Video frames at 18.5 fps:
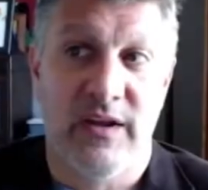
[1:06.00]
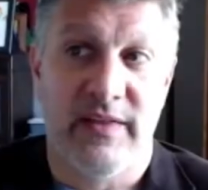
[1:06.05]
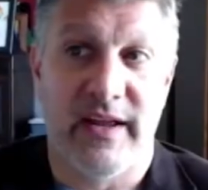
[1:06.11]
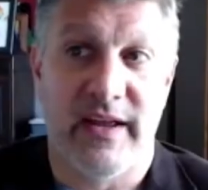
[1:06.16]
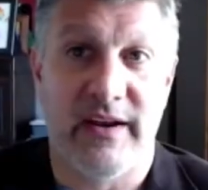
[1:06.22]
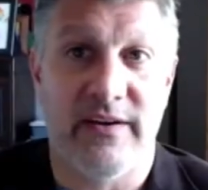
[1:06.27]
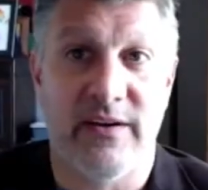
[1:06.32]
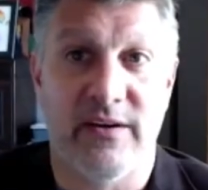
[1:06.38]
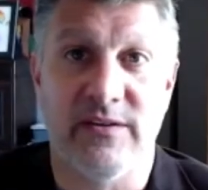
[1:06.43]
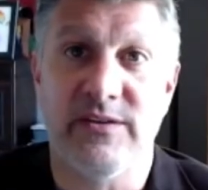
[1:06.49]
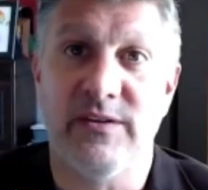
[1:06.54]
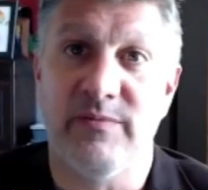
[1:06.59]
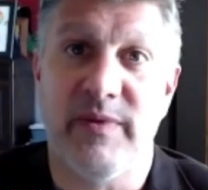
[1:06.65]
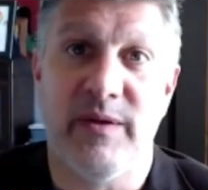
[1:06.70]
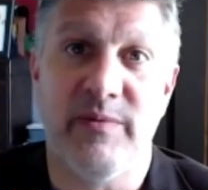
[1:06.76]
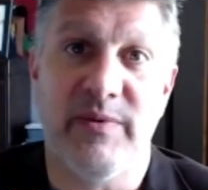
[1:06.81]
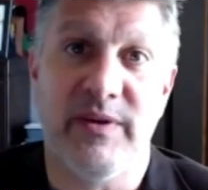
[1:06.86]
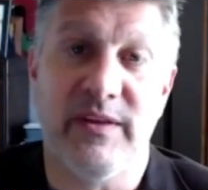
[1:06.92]
That inertia
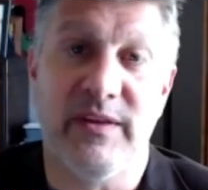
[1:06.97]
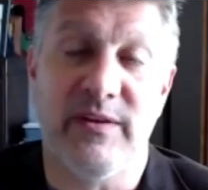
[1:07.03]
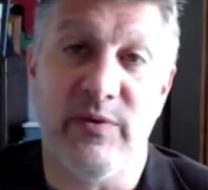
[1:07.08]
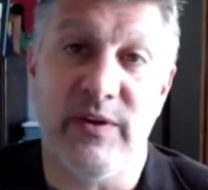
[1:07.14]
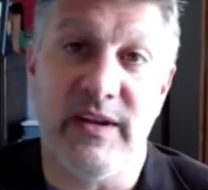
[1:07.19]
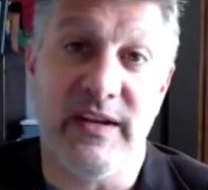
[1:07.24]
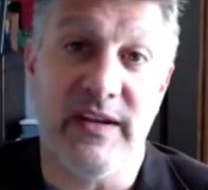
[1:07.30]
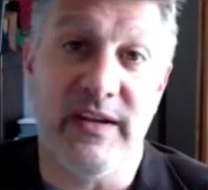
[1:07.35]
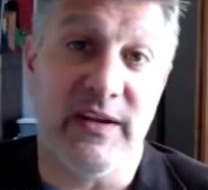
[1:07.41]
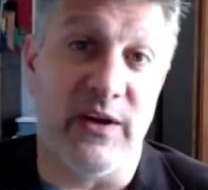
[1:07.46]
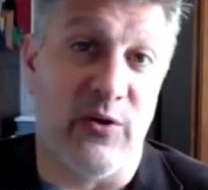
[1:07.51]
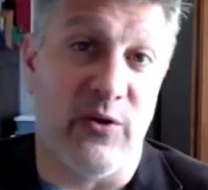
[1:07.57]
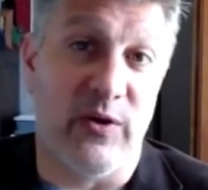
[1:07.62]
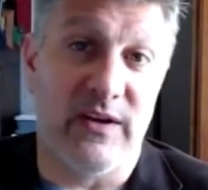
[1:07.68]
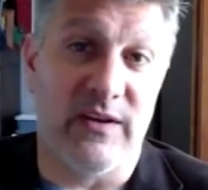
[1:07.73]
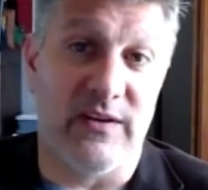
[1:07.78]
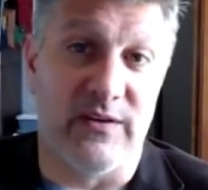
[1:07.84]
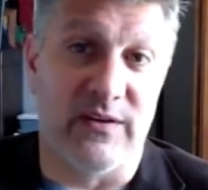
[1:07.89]
may be that we need to go
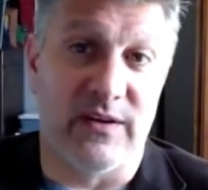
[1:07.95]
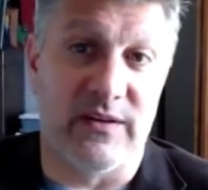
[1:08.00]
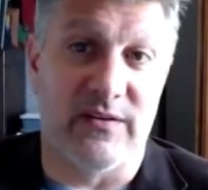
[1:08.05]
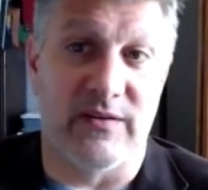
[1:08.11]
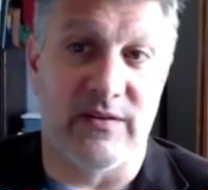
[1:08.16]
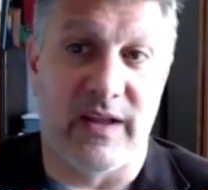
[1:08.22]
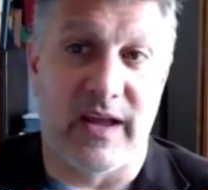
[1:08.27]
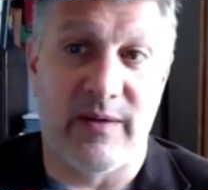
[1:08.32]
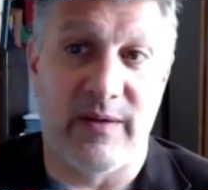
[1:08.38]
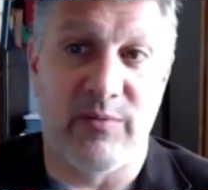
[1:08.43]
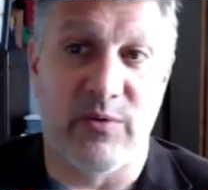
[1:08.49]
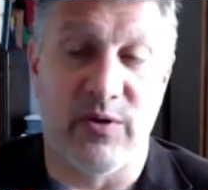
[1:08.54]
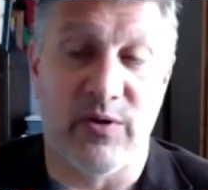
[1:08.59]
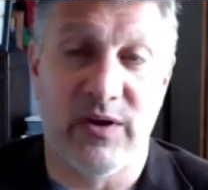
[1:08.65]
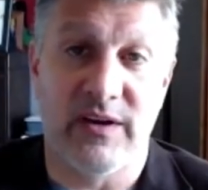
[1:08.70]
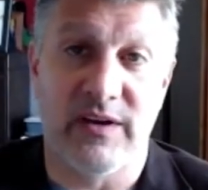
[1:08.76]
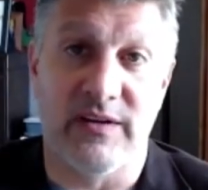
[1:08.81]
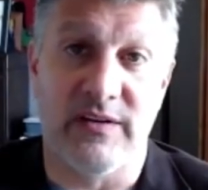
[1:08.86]
in and look at their lab
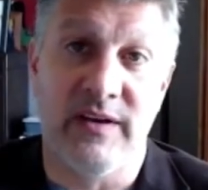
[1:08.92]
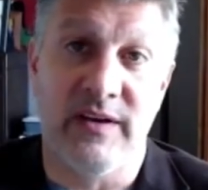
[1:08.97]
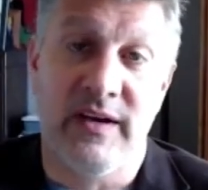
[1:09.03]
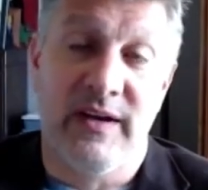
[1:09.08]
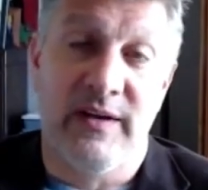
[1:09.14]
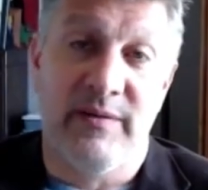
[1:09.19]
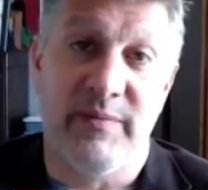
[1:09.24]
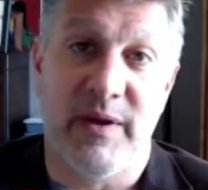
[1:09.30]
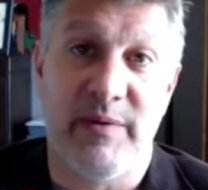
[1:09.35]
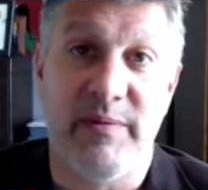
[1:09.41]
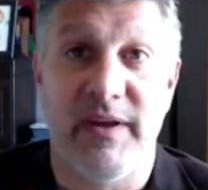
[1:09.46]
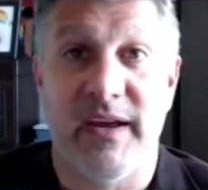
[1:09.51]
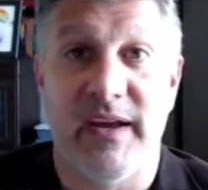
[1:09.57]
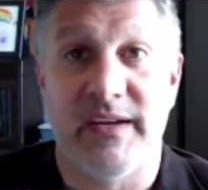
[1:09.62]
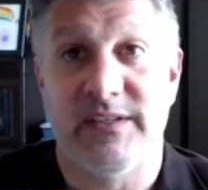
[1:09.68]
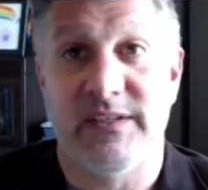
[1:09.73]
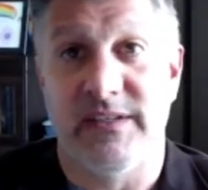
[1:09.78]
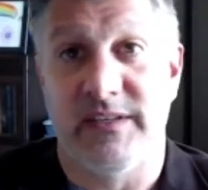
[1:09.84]
work and maybe
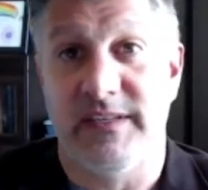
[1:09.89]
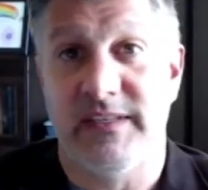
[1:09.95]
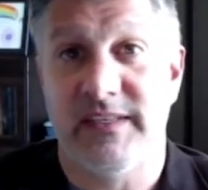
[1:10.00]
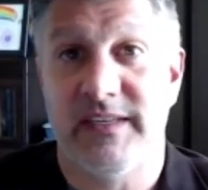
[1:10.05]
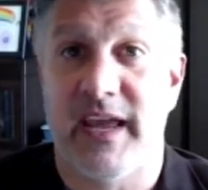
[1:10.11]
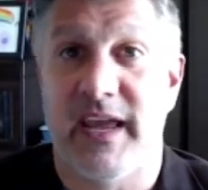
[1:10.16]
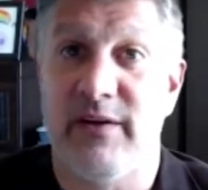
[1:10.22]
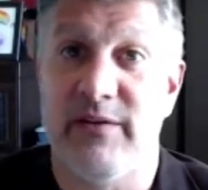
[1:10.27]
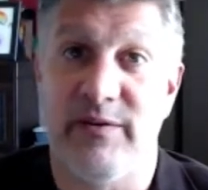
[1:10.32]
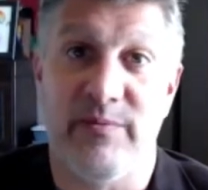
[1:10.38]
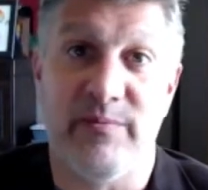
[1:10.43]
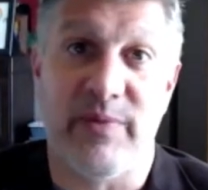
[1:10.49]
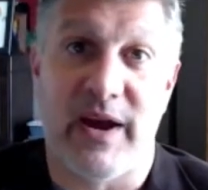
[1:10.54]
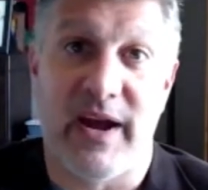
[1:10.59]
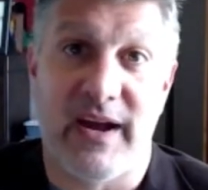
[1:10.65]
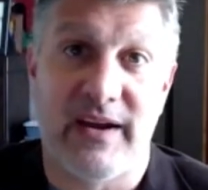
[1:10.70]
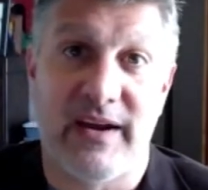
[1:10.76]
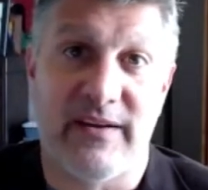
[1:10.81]
actually scale them
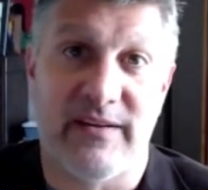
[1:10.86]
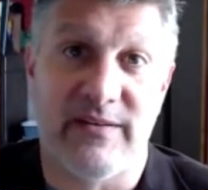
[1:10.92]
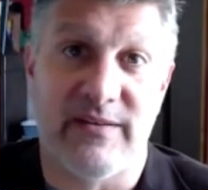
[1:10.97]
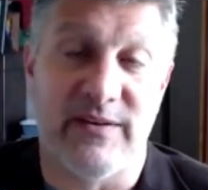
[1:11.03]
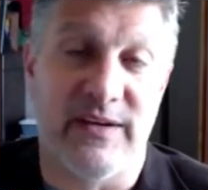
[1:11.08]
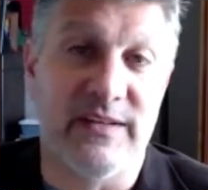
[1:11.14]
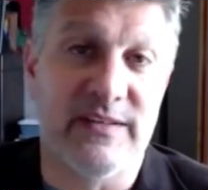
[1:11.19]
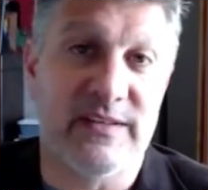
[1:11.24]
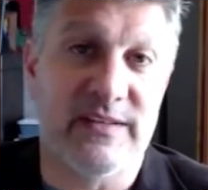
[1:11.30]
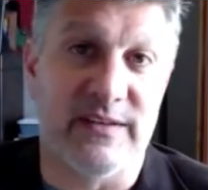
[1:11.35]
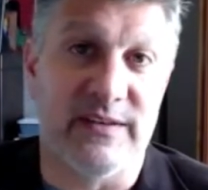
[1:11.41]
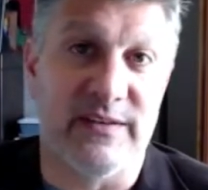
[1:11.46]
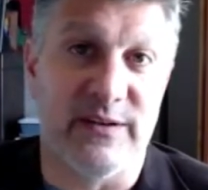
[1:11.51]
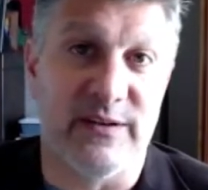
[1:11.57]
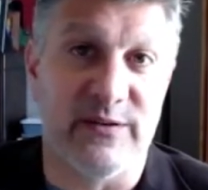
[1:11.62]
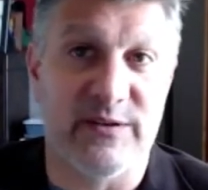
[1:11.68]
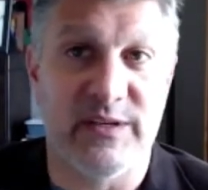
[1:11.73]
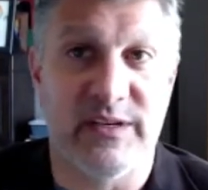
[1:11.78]
back on their insulin
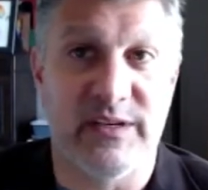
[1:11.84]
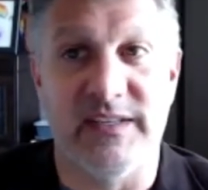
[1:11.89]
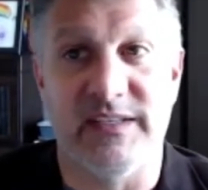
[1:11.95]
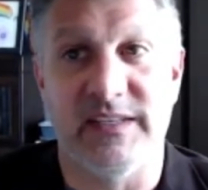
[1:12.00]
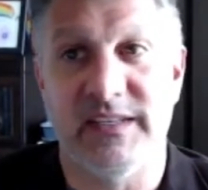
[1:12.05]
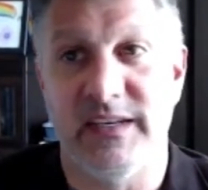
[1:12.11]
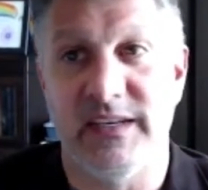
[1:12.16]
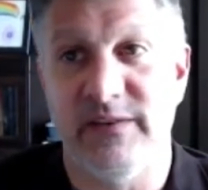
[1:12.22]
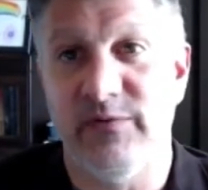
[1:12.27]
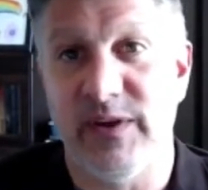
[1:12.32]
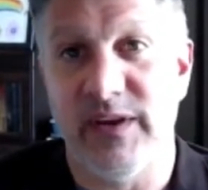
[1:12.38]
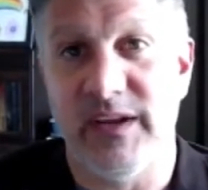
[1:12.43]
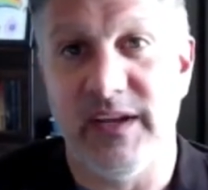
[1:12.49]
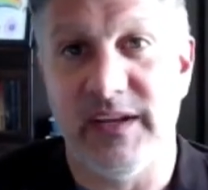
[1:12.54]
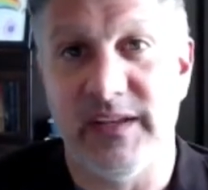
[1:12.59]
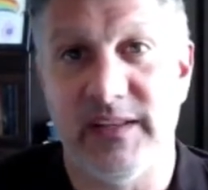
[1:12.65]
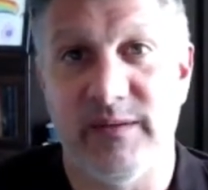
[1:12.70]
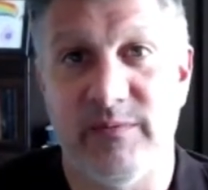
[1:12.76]
dosing and see if we
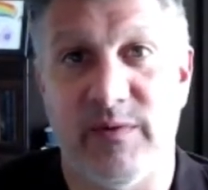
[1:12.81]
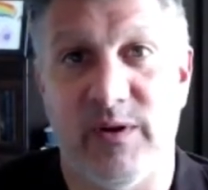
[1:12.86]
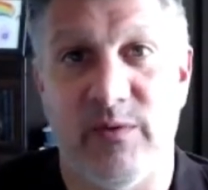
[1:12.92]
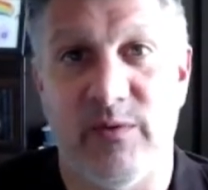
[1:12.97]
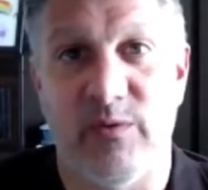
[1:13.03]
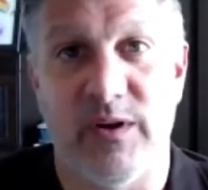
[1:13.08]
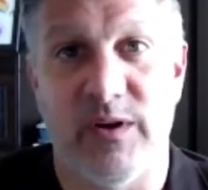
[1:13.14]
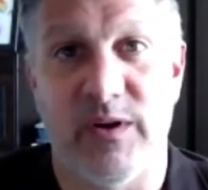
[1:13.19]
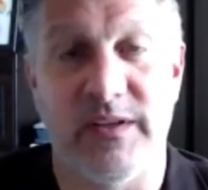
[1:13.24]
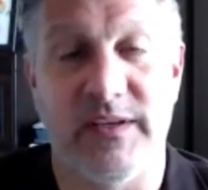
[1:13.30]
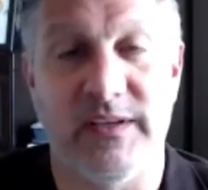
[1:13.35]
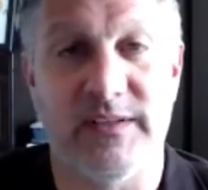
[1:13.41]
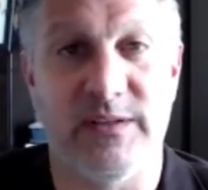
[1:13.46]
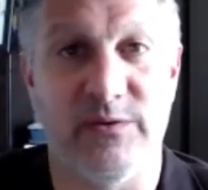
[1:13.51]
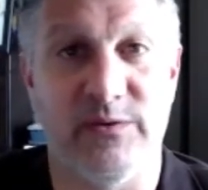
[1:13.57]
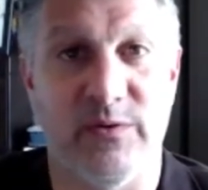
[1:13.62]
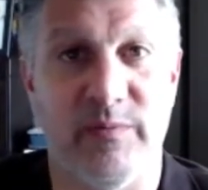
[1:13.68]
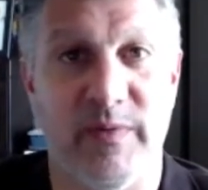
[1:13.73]
can get them on one of
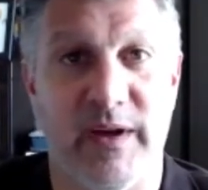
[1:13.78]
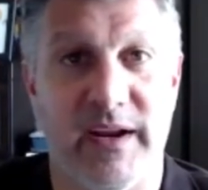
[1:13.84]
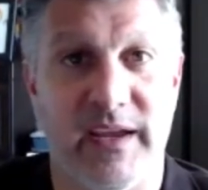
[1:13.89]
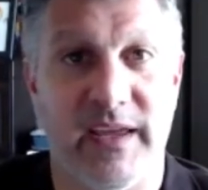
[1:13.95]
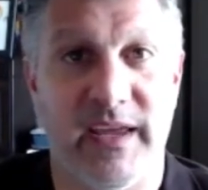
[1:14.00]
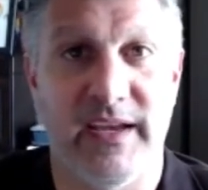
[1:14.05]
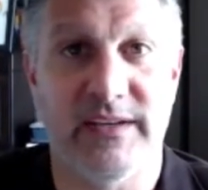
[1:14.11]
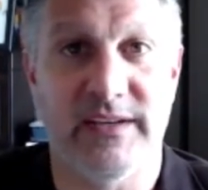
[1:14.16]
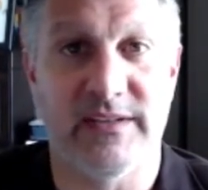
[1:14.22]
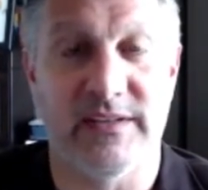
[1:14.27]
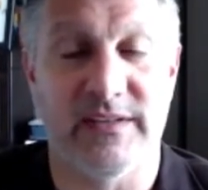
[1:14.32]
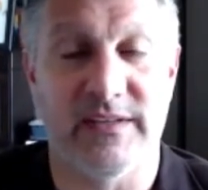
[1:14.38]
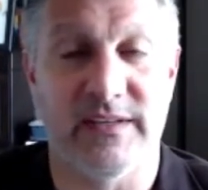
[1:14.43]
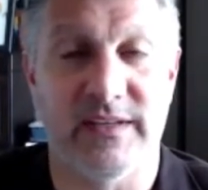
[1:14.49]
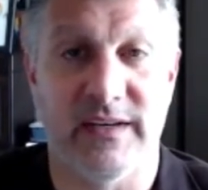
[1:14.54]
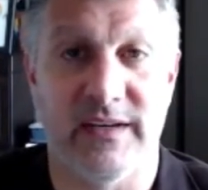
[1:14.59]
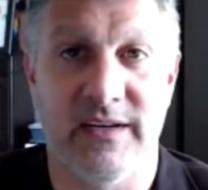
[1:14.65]
these newer medications